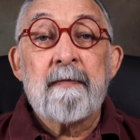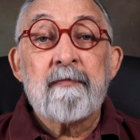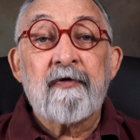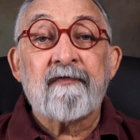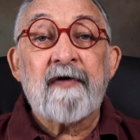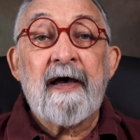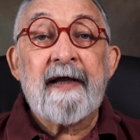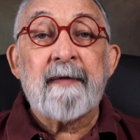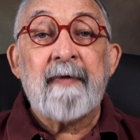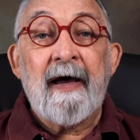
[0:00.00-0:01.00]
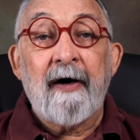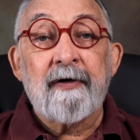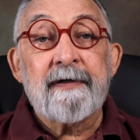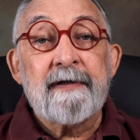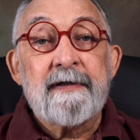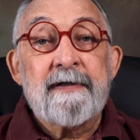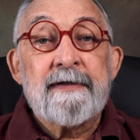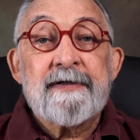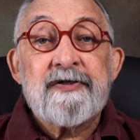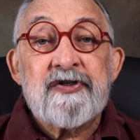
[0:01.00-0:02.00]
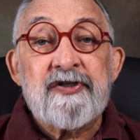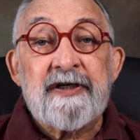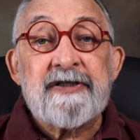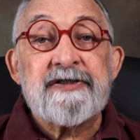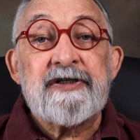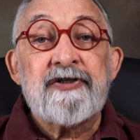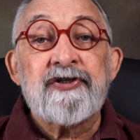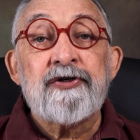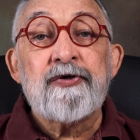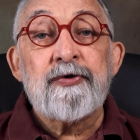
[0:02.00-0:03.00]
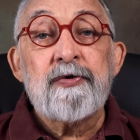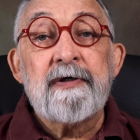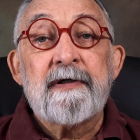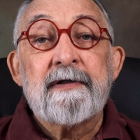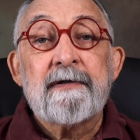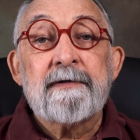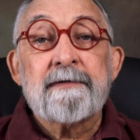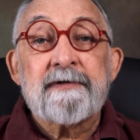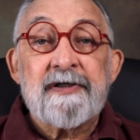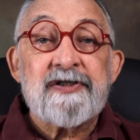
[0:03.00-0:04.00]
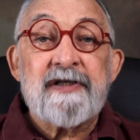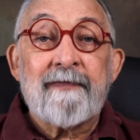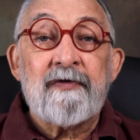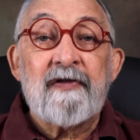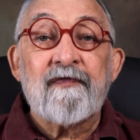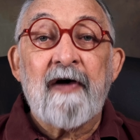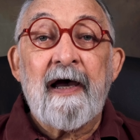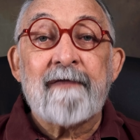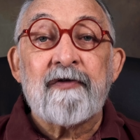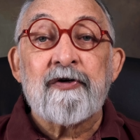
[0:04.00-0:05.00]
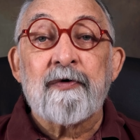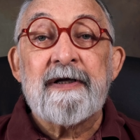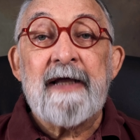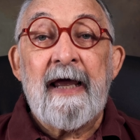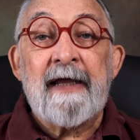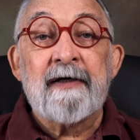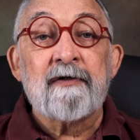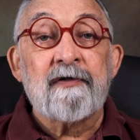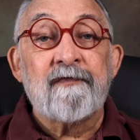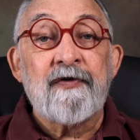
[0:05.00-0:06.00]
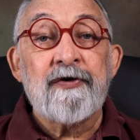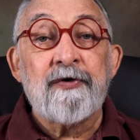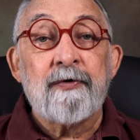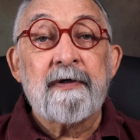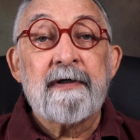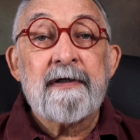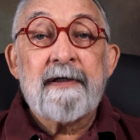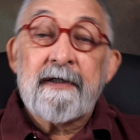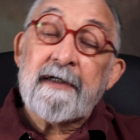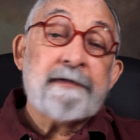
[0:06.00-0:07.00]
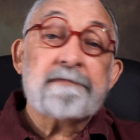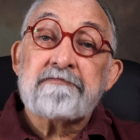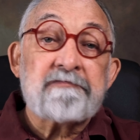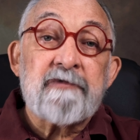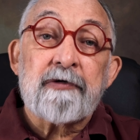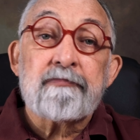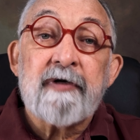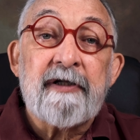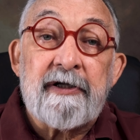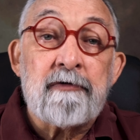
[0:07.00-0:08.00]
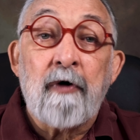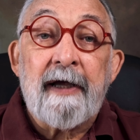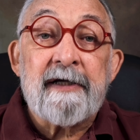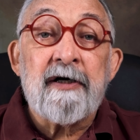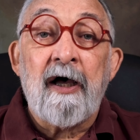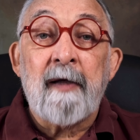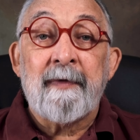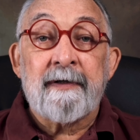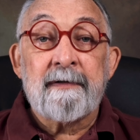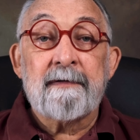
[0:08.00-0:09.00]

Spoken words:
provide about 62 to 75 degree angle of view, and they're really quite common.